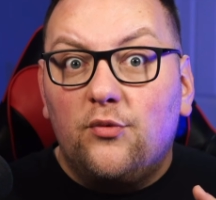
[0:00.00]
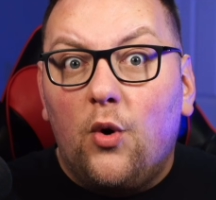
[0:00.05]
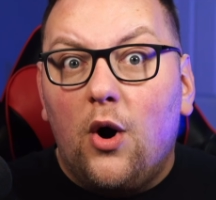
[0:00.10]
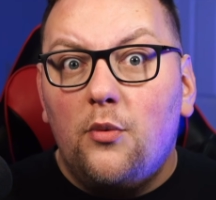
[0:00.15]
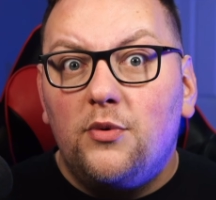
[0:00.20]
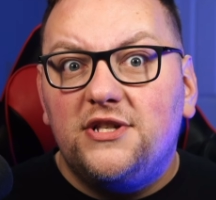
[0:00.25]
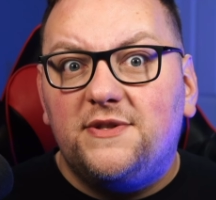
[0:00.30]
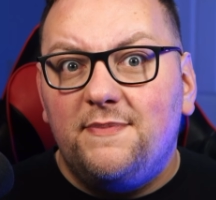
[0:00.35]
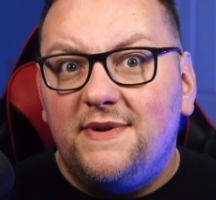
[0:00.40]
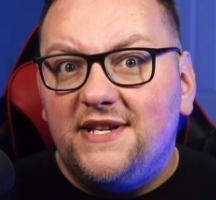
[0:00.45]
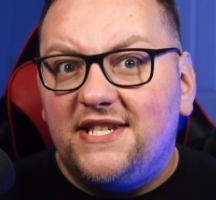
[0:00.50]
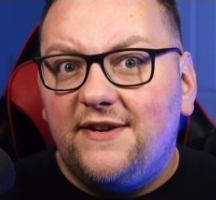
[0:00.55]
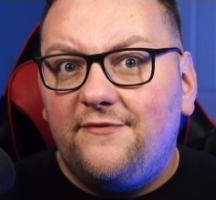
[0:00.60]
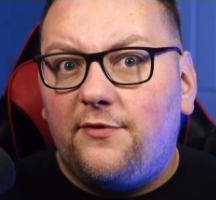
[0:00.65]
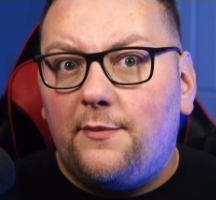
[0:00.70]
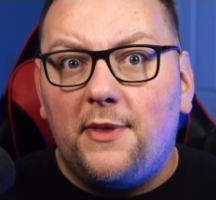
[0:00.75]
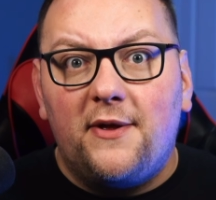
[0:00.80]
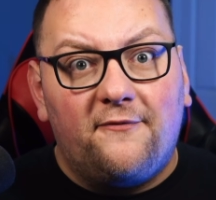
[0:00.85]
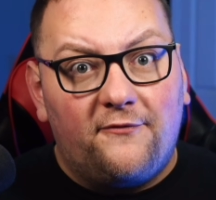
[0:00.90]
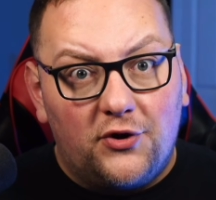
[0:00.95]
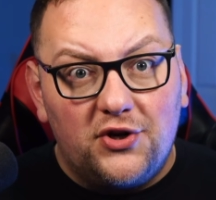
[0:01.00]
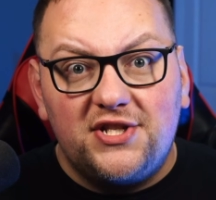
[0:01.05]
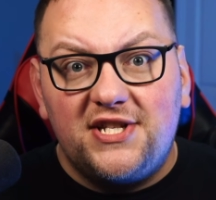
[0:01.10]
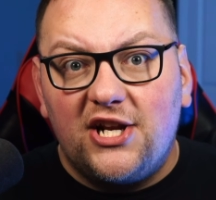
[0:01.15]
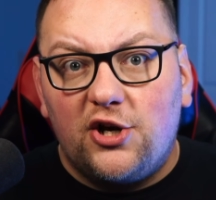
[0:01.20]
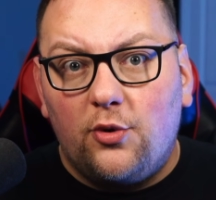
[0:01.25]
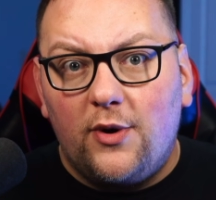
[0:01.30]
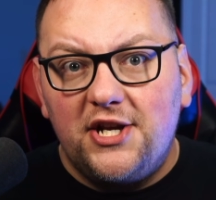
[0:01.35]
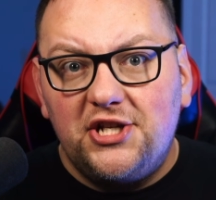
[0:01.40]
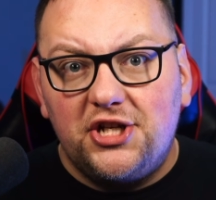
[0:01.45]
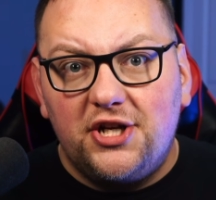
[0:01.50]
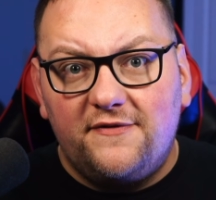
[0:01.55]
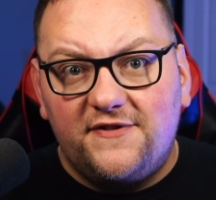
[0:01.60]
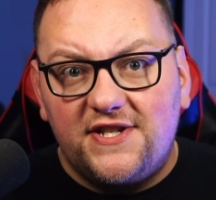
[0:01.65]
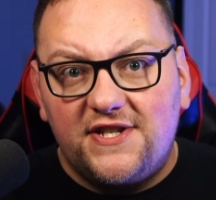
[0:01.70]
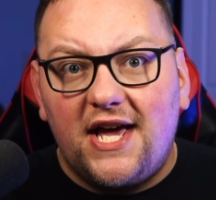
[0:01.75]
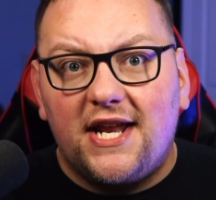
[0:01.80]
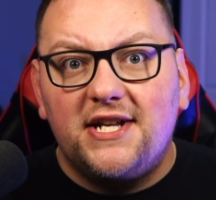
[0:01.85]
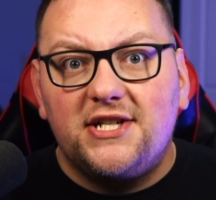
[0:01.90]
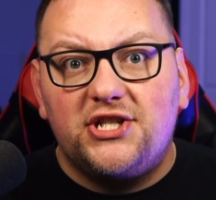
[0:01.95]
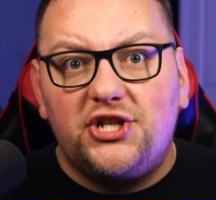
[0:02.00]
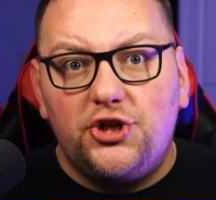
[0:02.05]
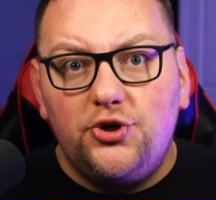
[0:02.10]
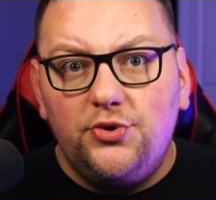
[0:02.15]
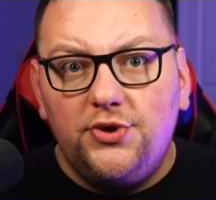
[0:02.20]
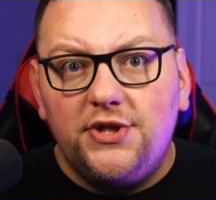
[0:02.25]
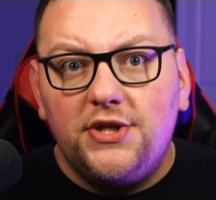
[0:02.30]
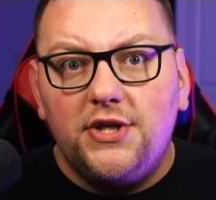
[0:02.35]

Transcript: what was missing from the first iteration of Sonic's shoes?